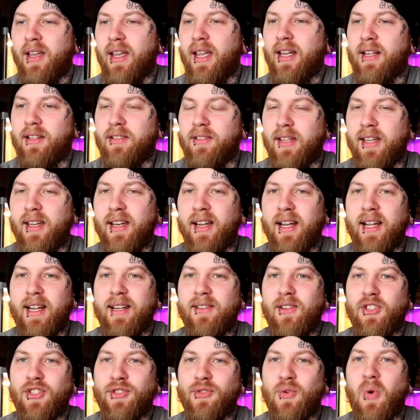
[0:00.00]
And then
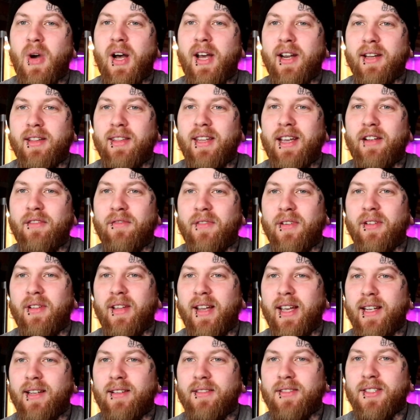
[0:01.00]
I squatted there for
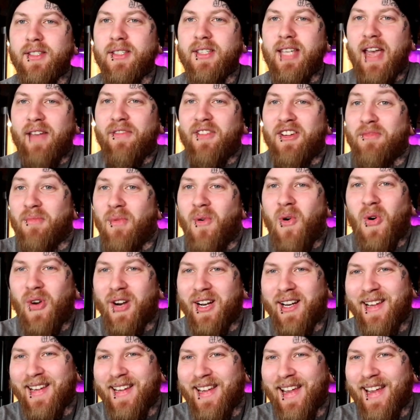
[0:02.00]
like 7 more